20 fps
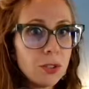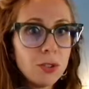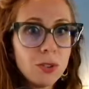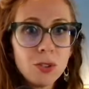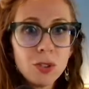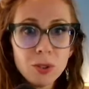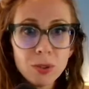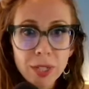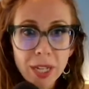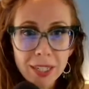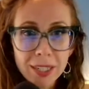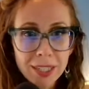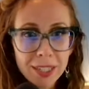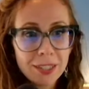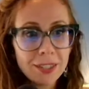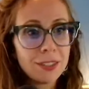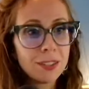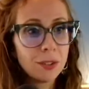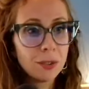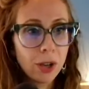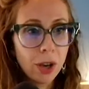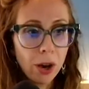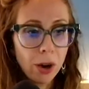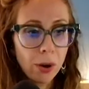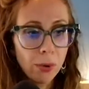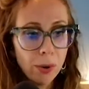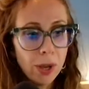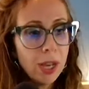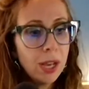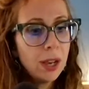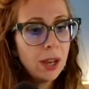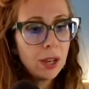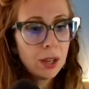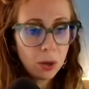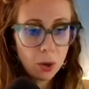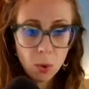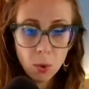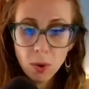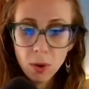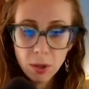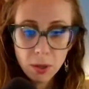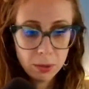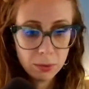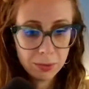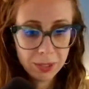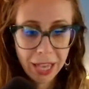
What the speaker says: do 2 dentists, you go, cool,